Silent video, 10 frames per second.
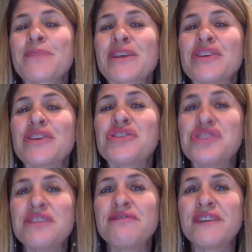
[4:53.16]

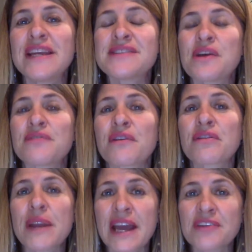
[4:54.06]
she feeds over
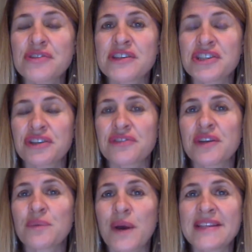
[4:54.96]
300 children
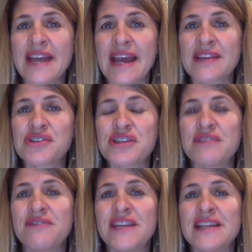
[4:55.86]
in one day.
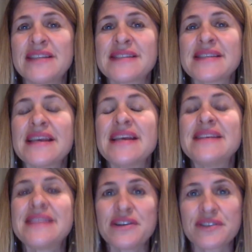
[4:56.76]
She feeds
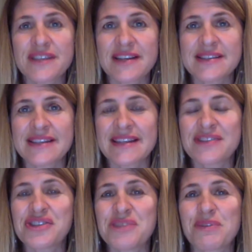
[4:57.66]
senior
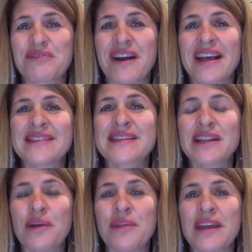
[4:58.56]
citizens. She provides
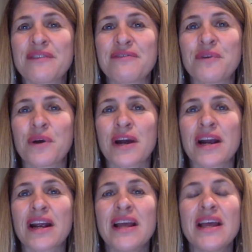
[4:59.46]
clothing
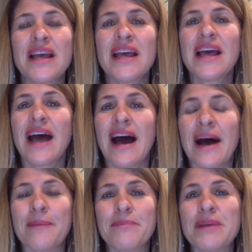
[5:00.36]
for
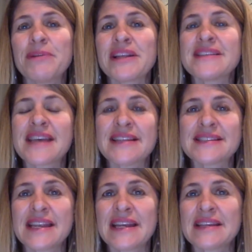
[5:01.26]
people in tent
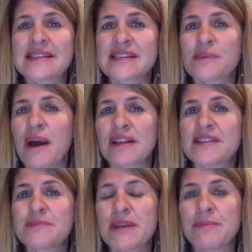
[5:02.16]
cities as well
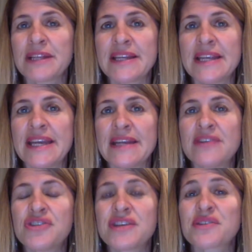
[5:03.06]
as people in need. She has a